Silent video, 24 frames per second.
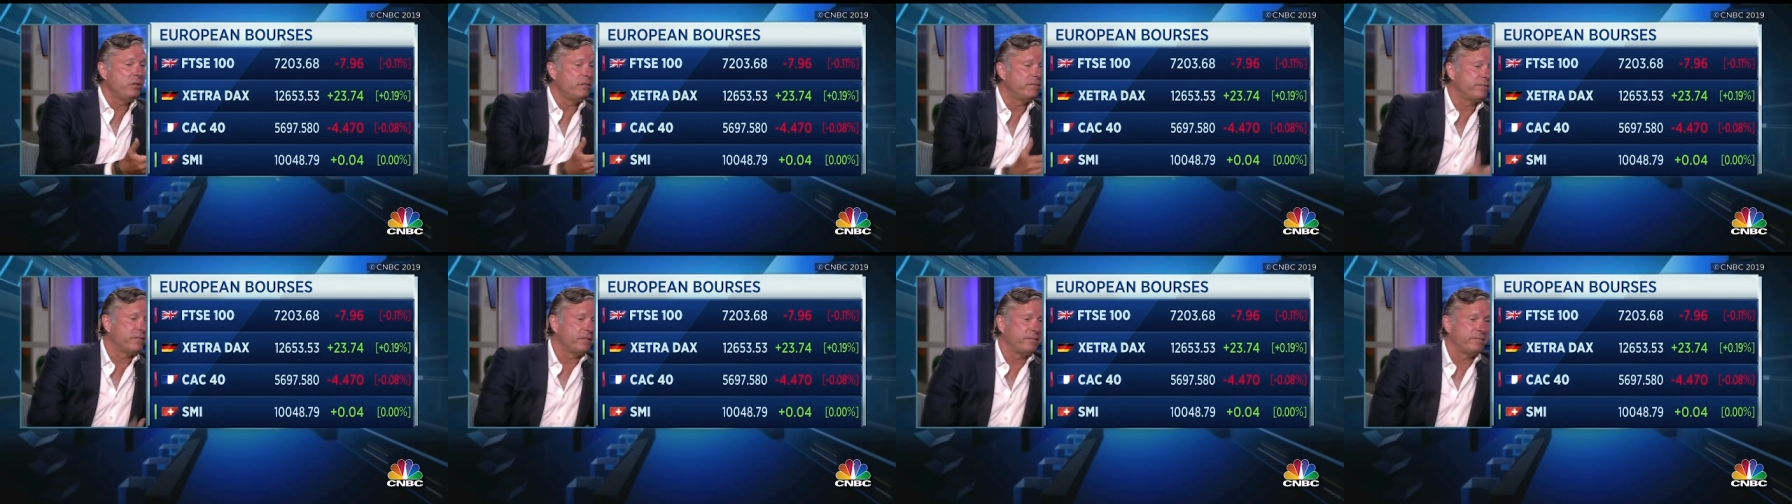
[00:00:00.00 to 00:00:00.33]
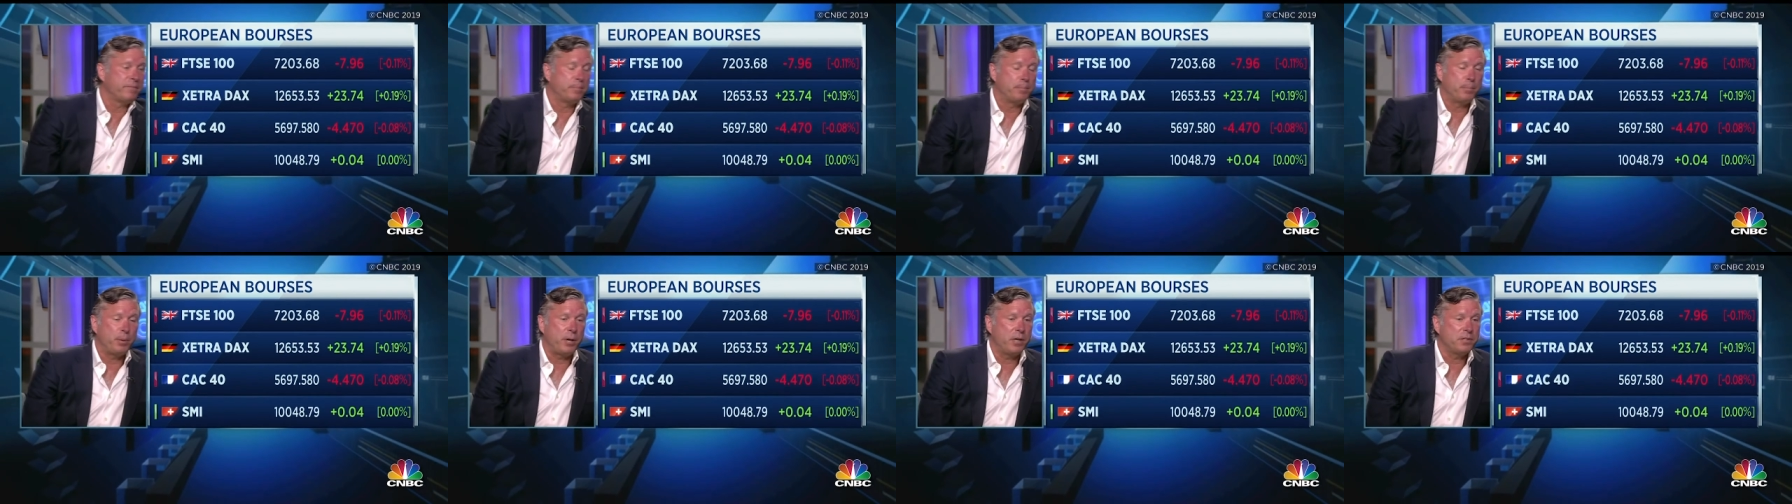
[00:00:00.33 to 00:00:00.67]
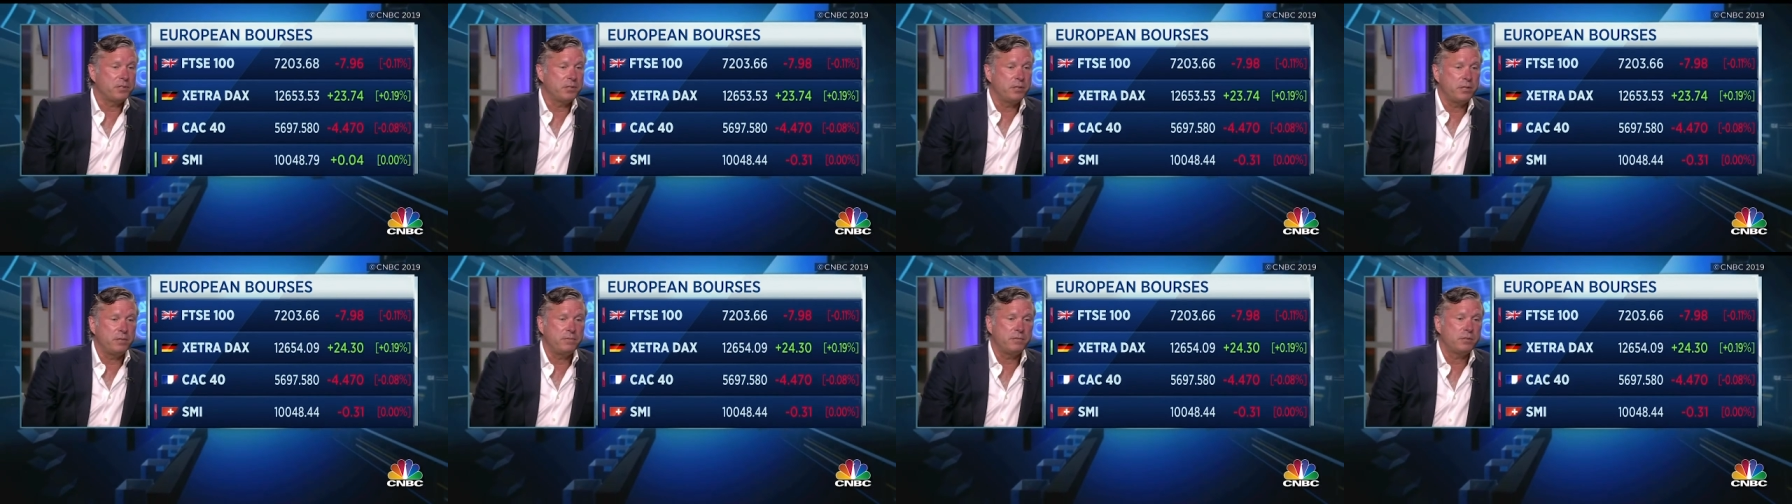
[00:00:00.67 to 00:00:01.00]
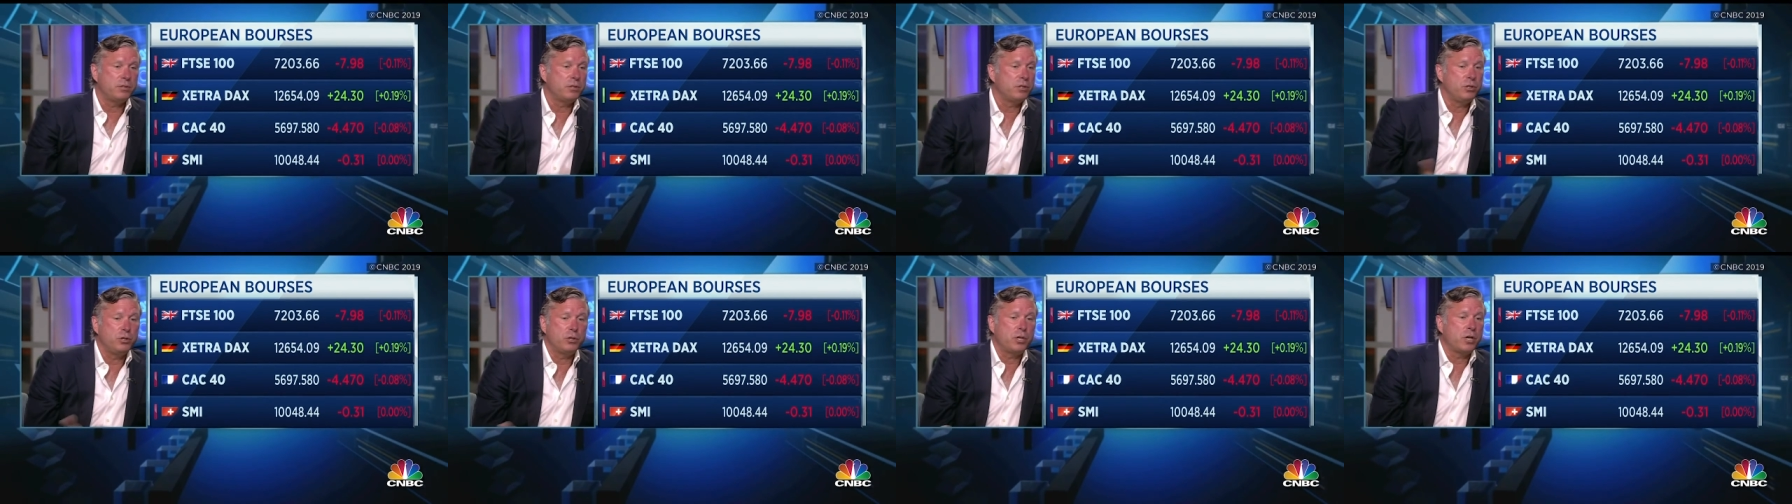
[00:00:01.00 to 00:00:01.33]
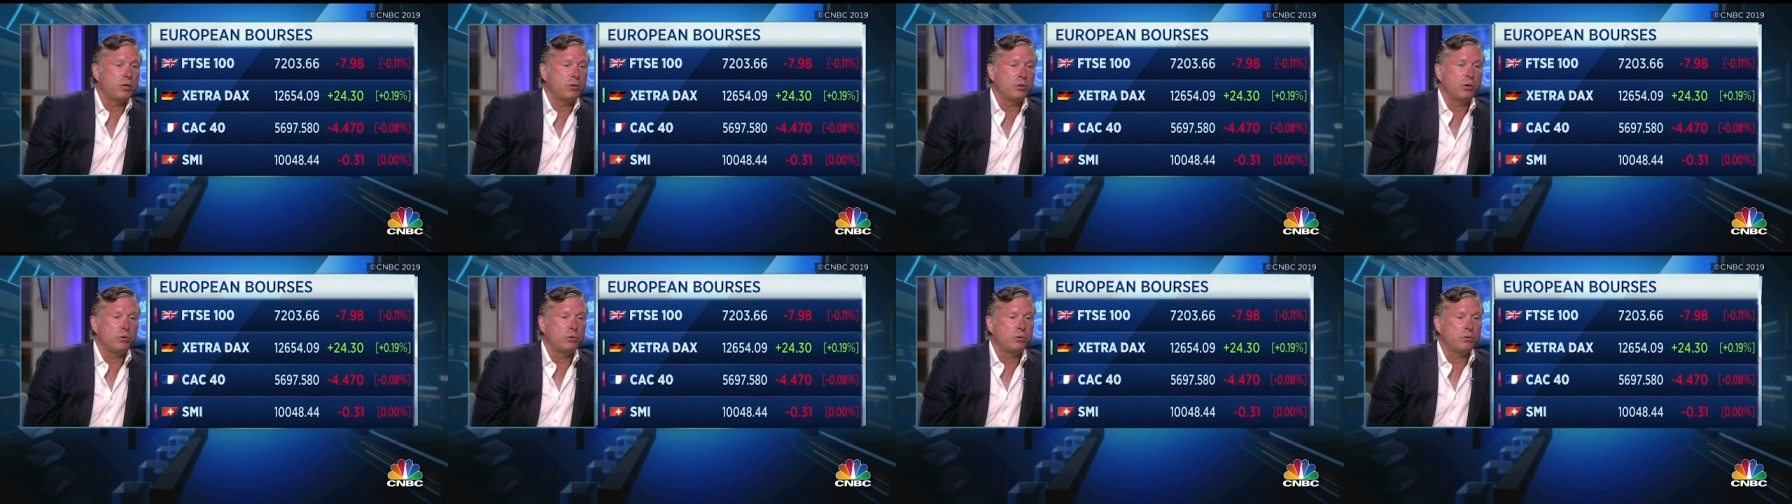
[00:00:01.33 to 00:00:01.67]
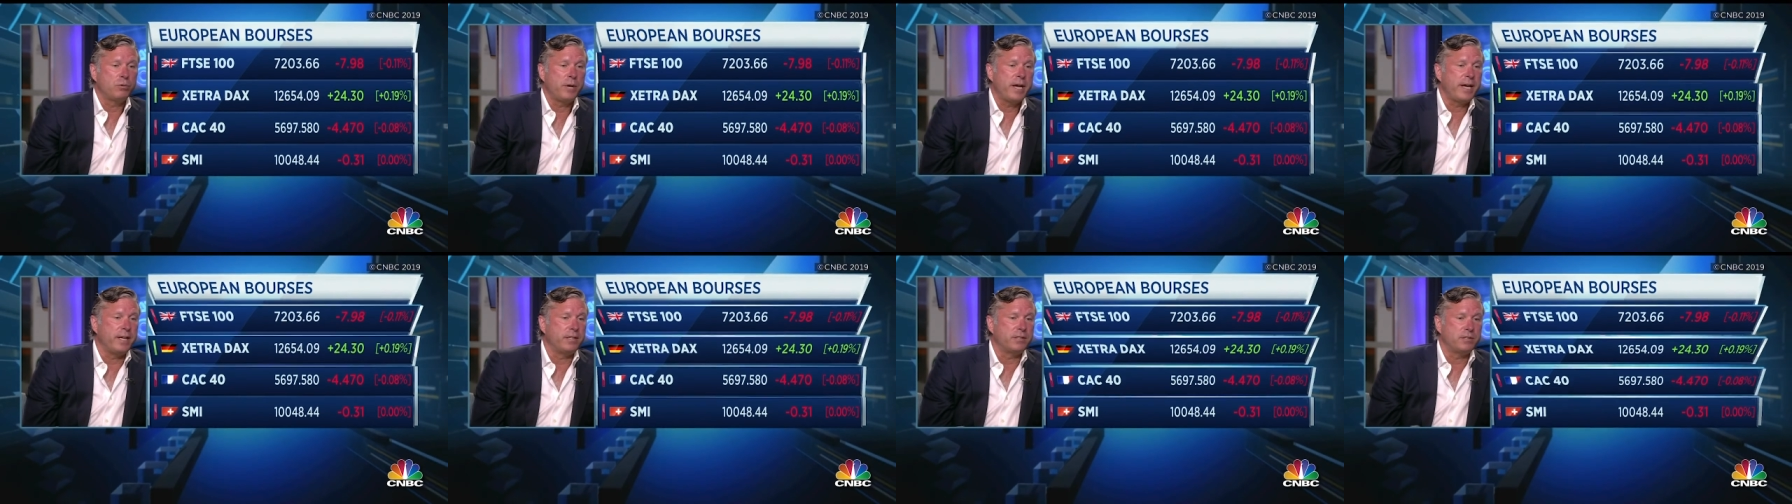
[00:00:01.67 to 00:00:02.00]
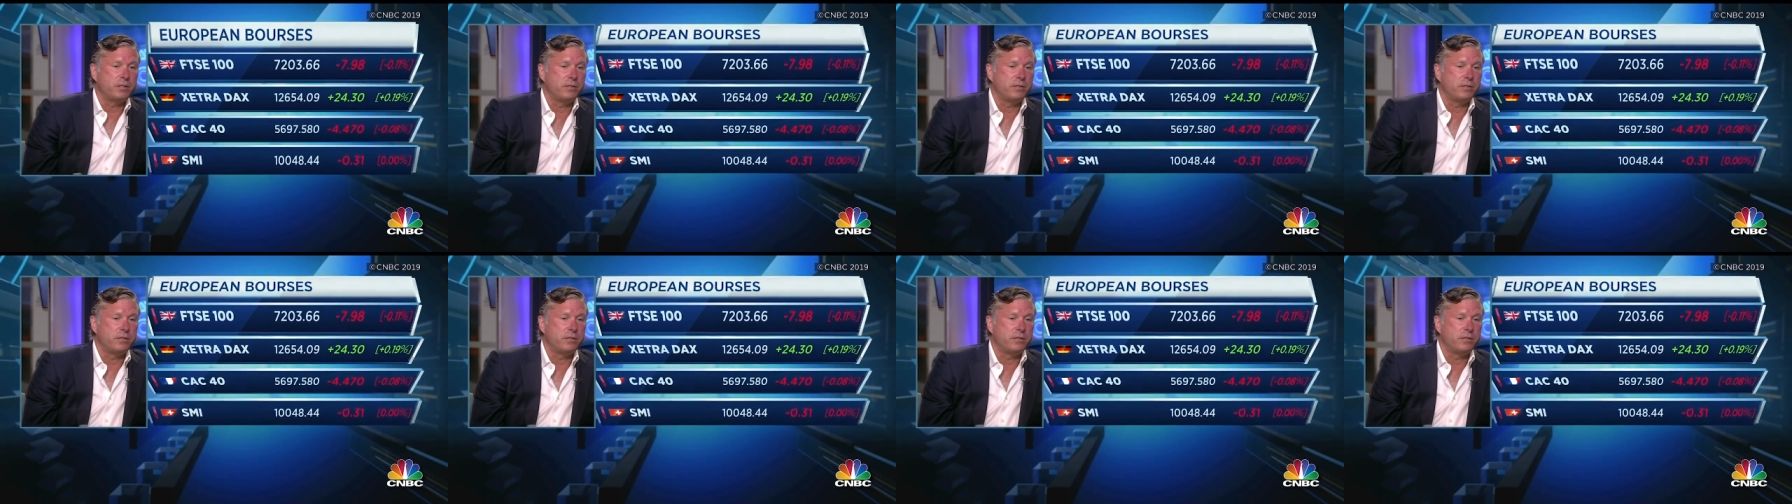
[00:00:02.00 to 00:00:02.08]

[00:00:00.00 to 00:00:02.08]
for positives, you've got lower rates.